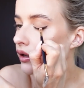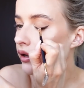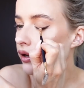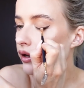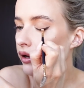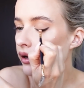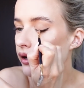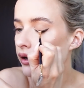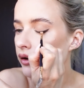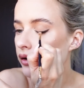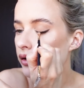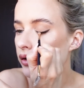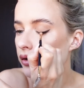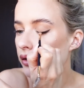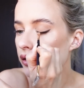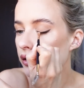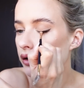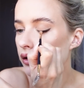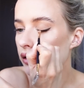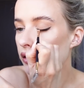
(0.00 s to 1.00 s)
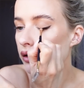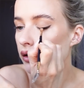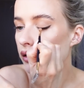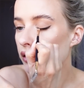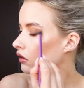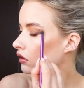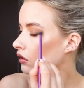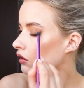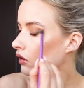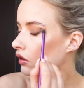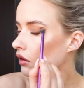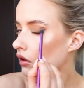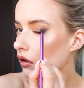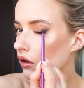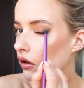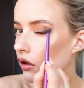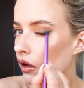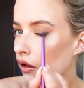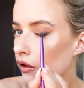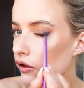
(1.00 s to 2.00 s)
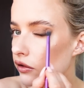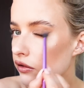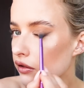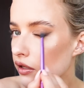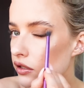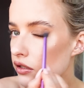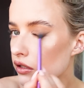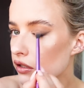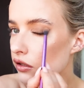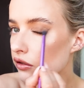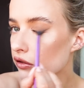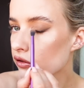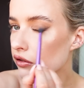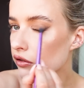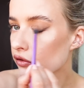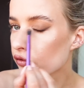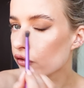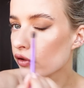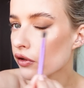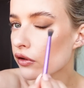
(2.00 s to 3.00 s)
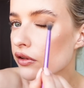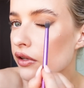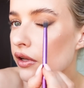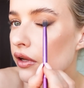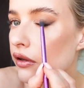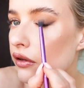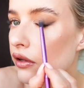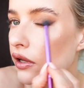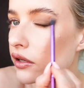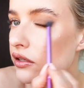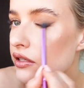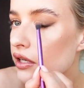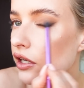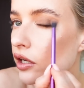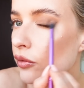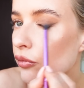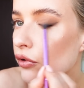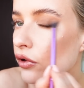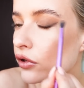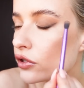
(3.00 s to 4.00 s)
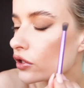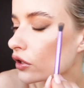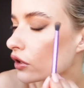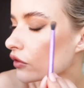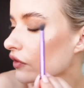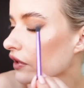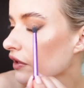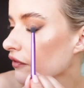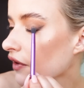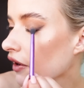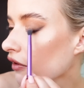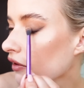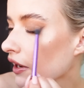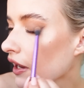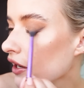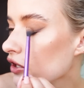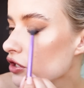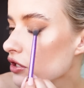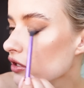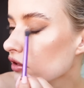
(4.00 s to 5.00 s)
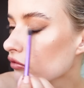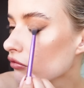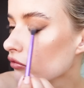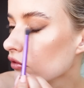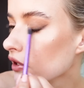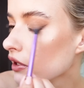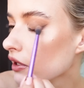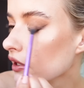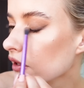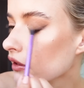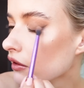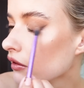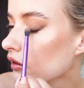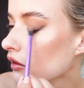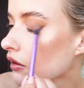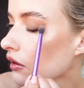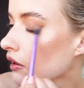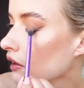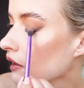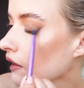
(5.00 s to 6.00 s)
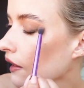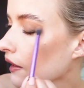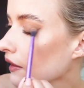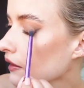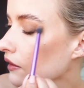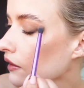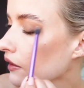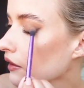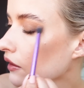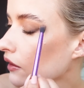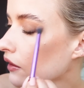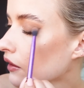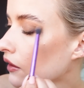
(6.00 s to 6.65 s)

It out. And decide to just diffuse it, like take a brush over the very edges really lightly,